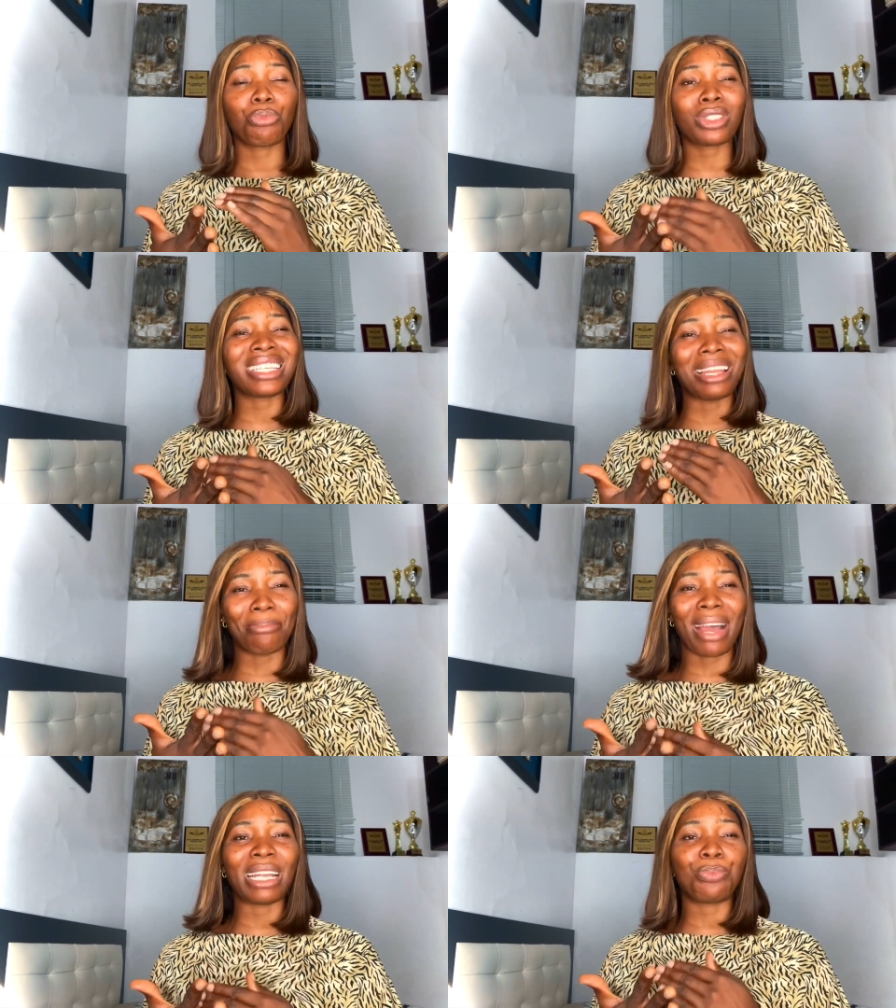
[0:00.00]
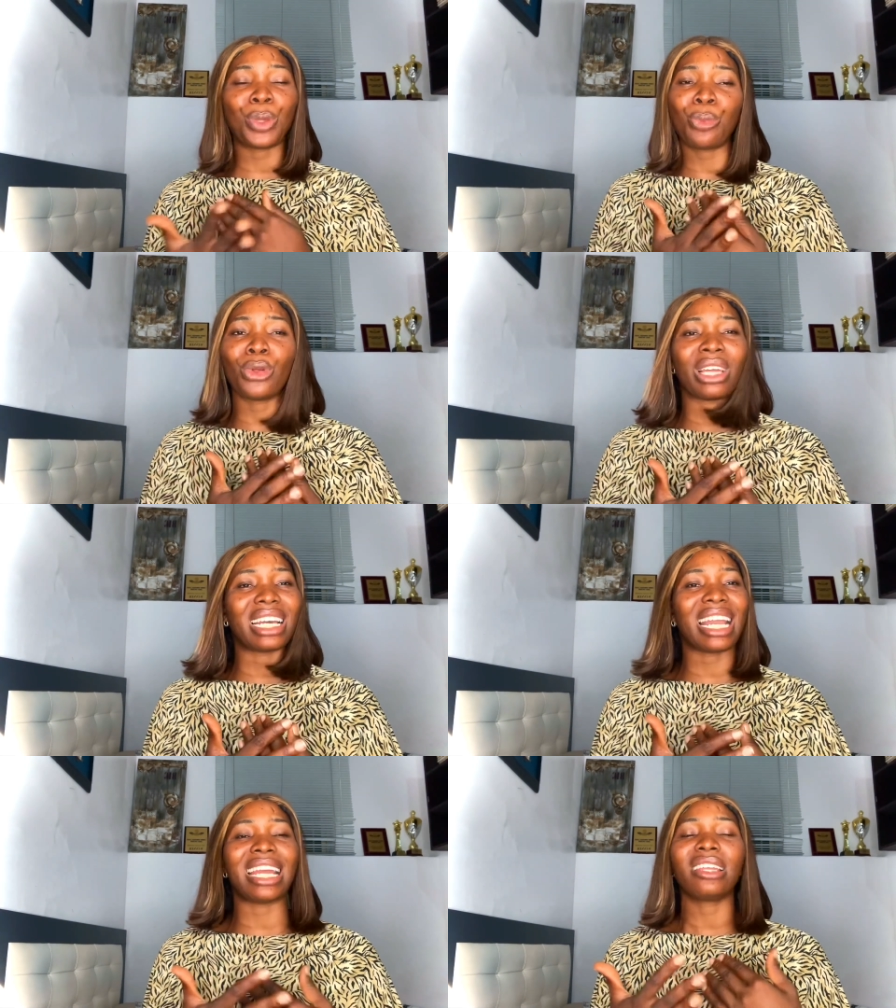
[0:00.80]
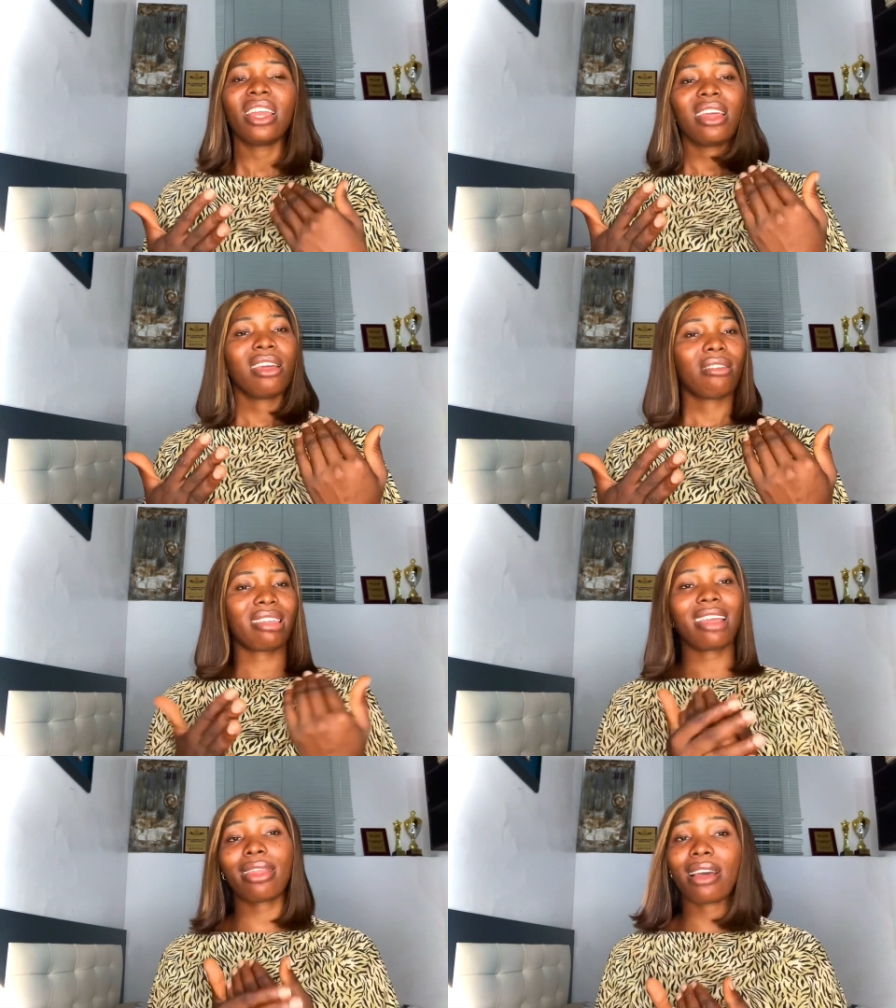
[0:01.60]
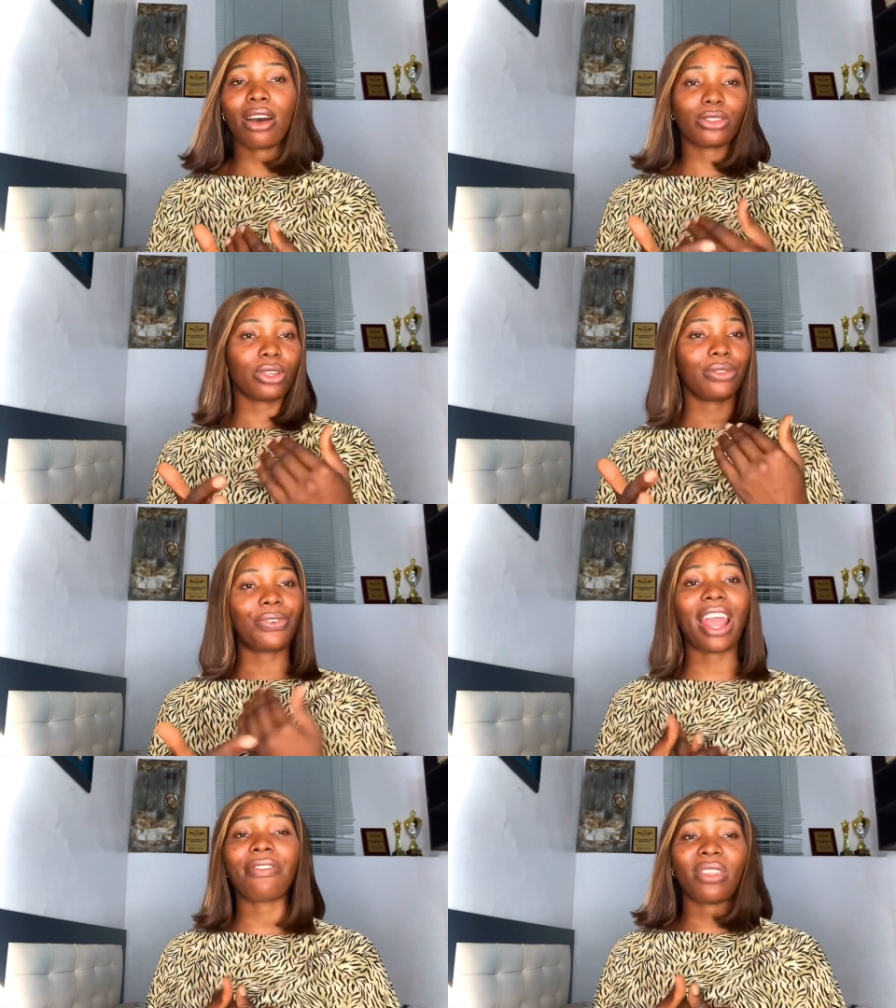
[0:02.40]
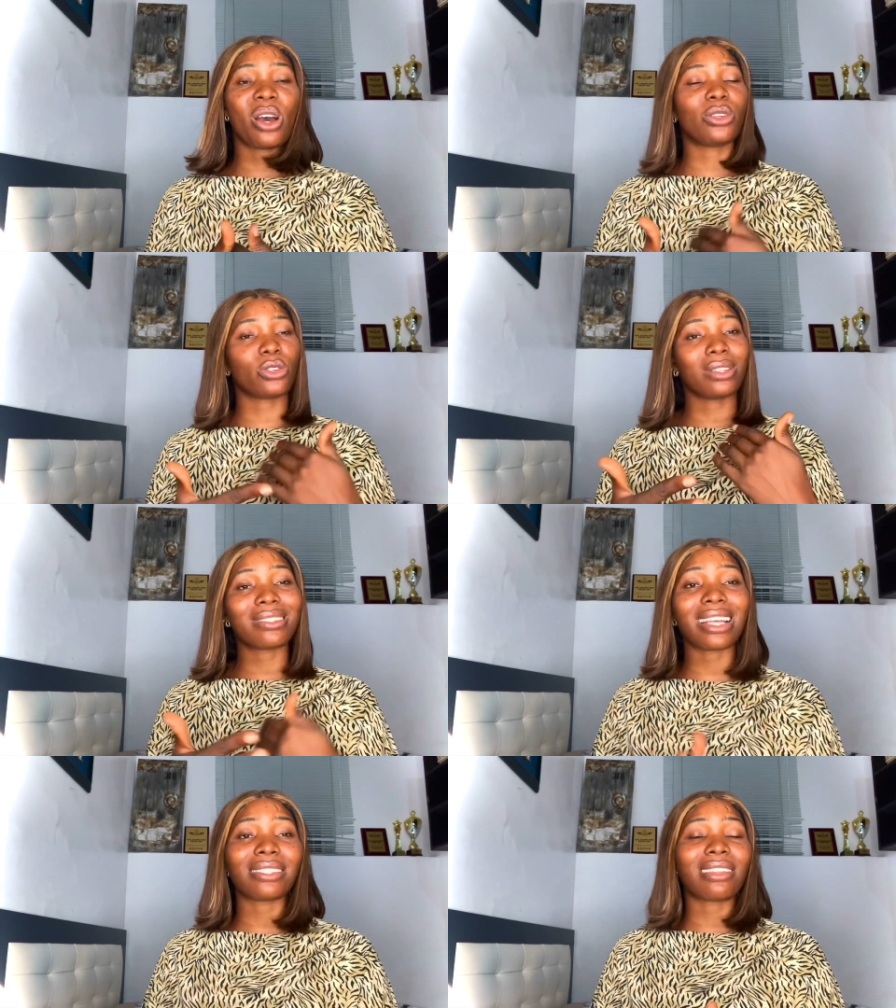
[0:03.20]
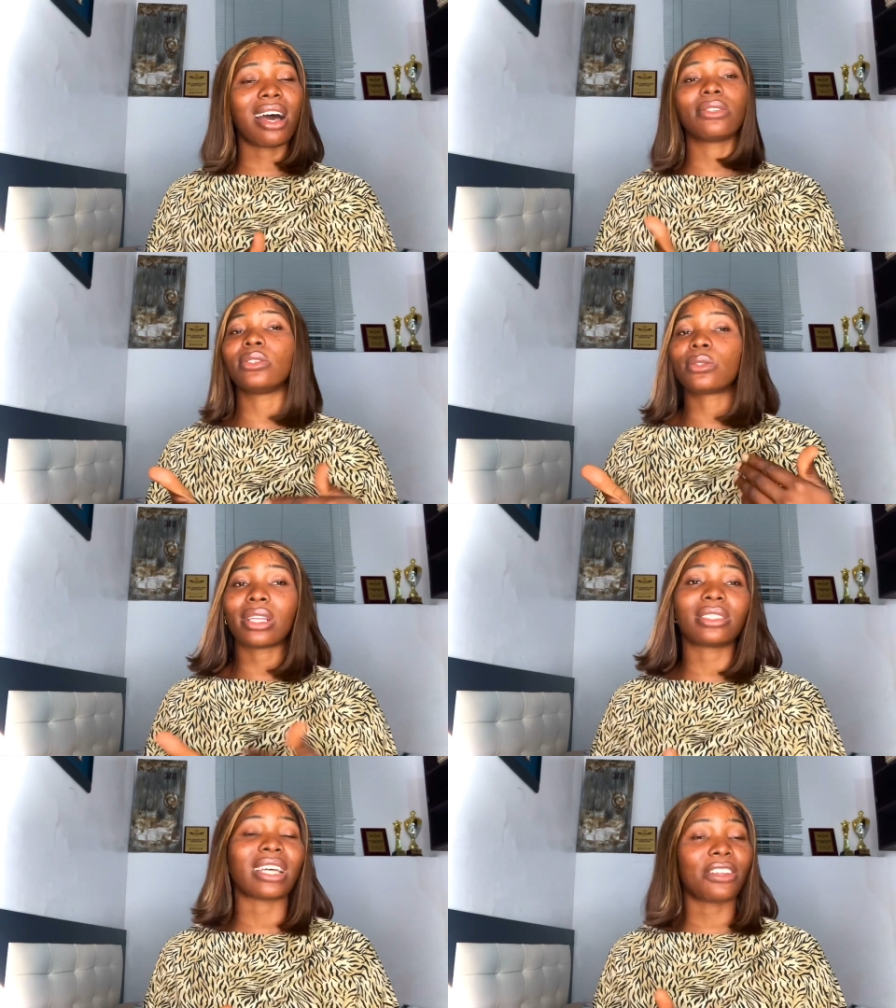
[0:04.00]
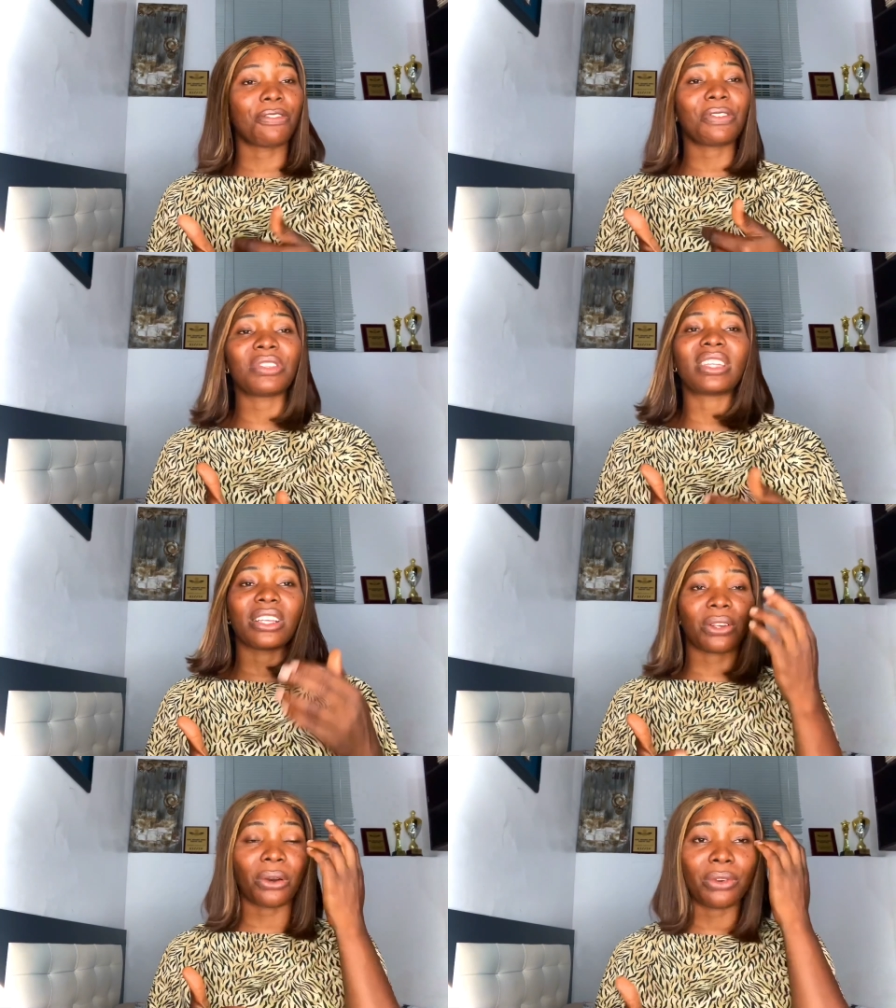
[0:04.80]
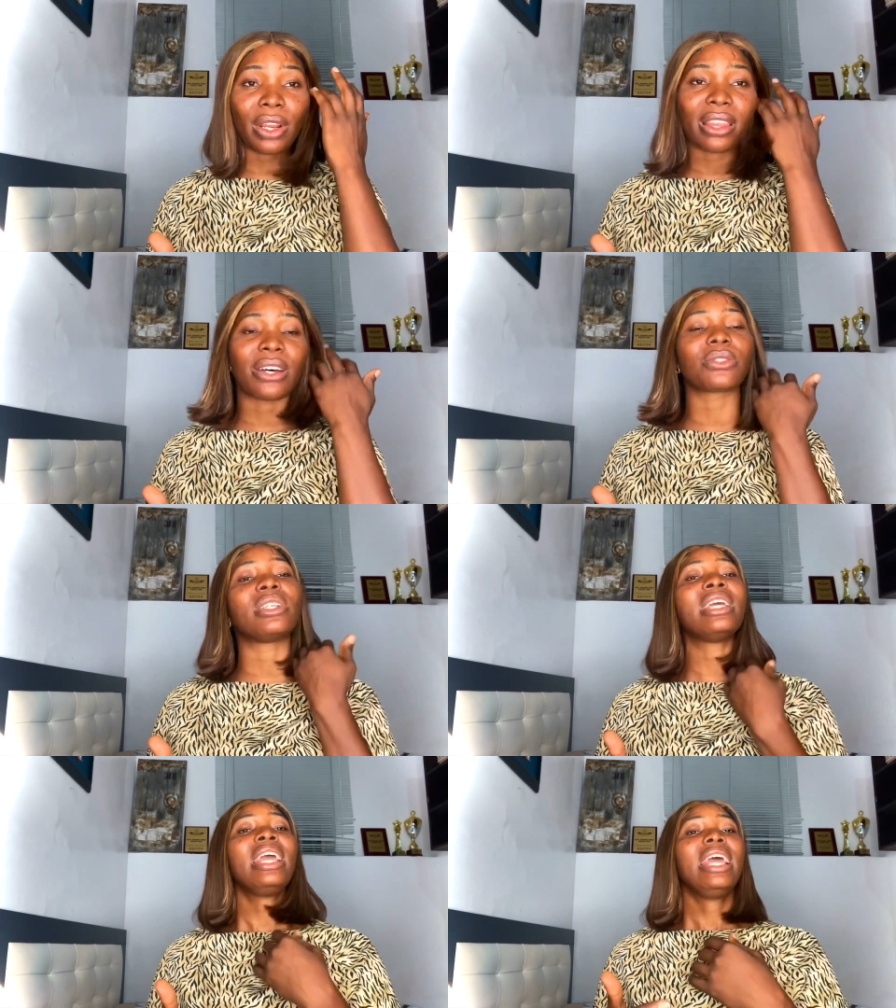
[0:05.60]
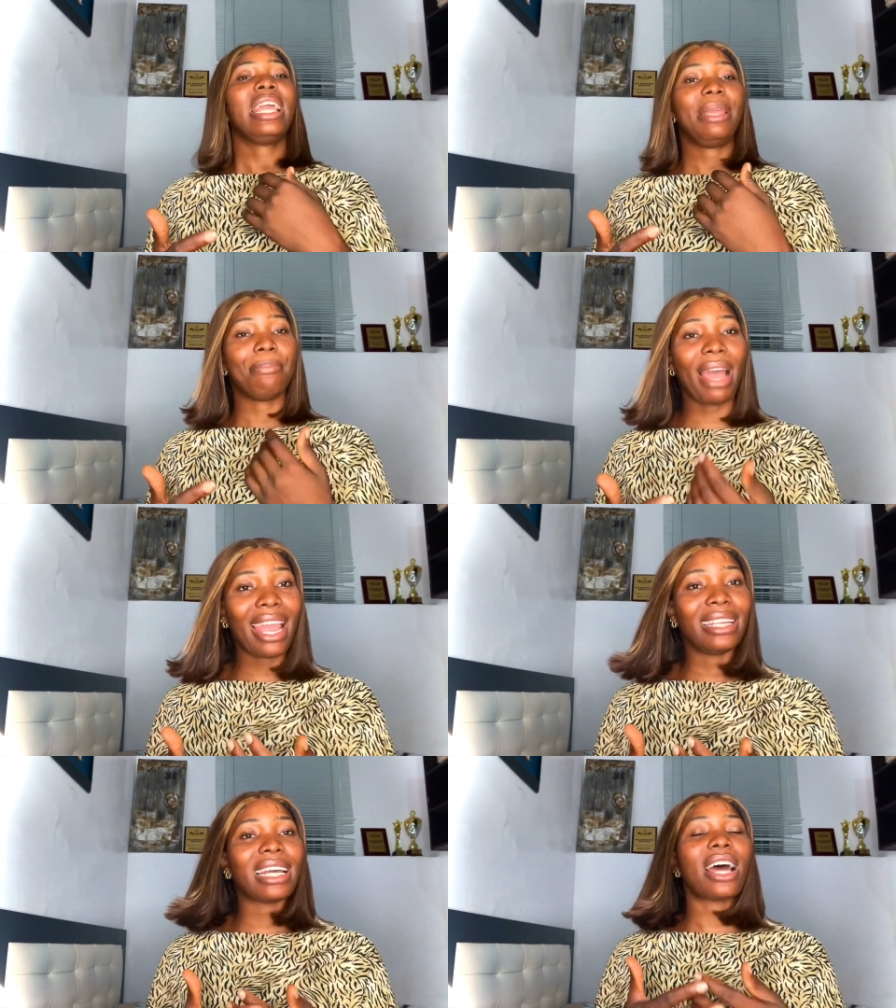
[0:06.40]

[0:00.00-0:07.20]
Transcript: putting in mind people that earn 10,000, 5,000, 30,000, 20,000, 50,000, 100,000 in mind.